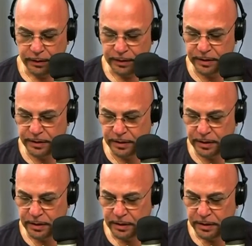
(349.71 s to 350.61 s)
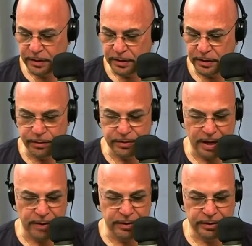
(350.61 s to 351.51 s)
It took him 12 years. The new
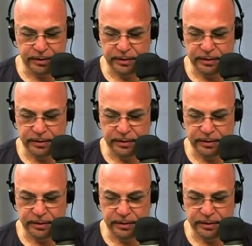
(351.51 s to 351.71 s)
tower.